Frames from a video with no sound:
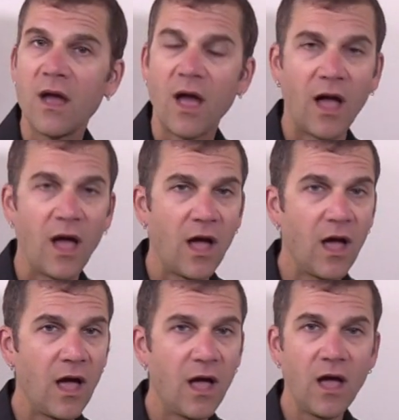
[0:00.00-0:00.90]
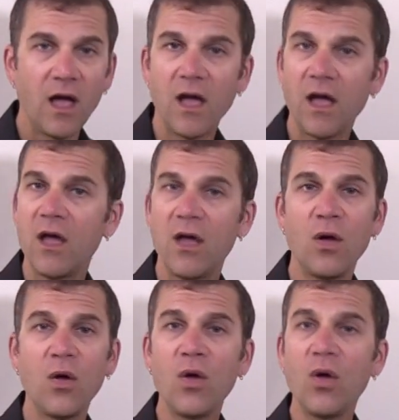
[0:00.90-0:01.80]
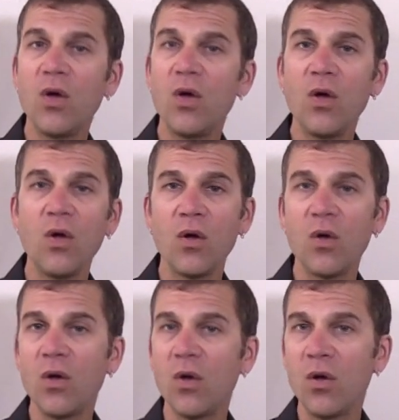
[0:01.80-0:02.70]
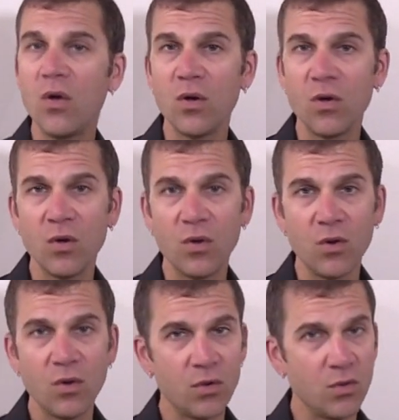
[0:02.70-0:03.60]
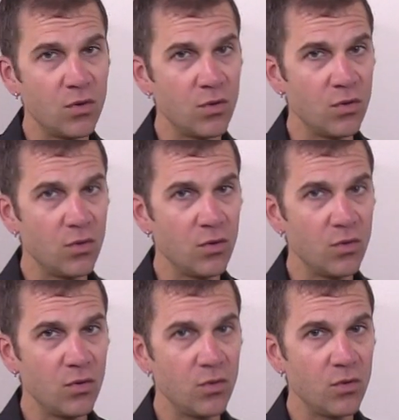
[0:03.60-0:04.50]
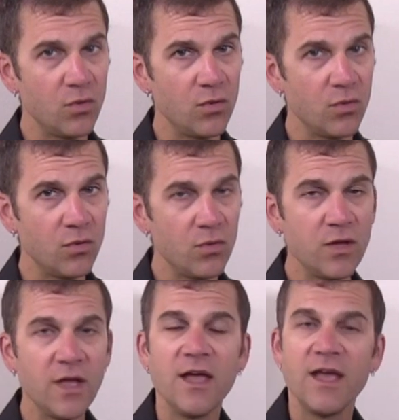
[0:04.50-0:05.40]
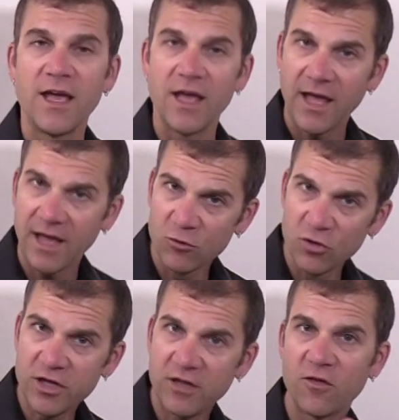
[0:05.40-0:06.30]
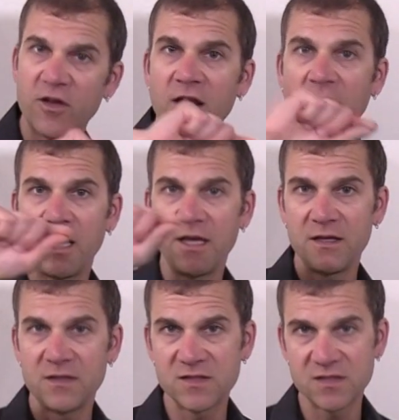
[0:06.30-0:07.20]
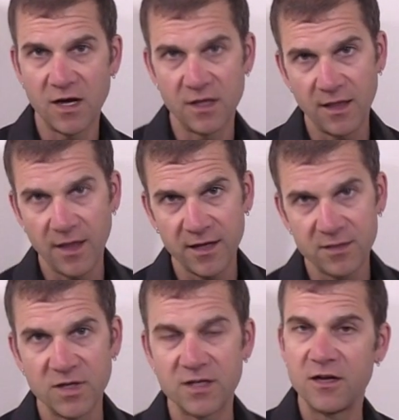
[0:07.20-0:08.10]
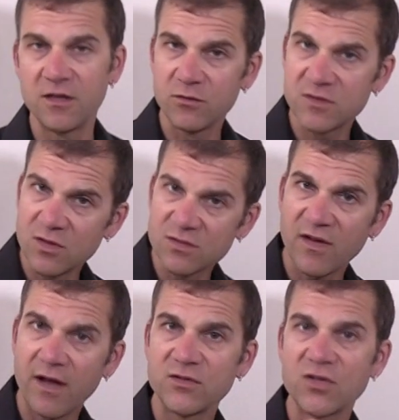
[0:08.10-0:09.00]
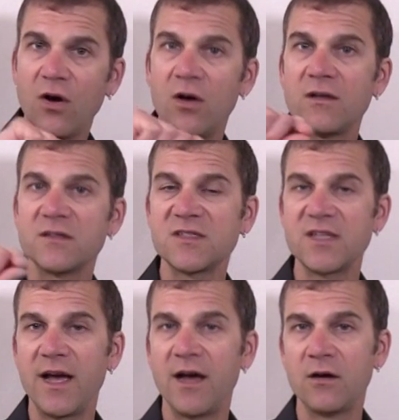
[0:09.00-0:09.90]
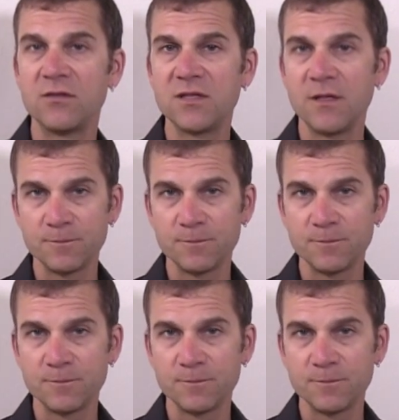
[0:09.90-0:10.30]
I owe you. And we're looking for nice alignment. In other words, those vowels all sound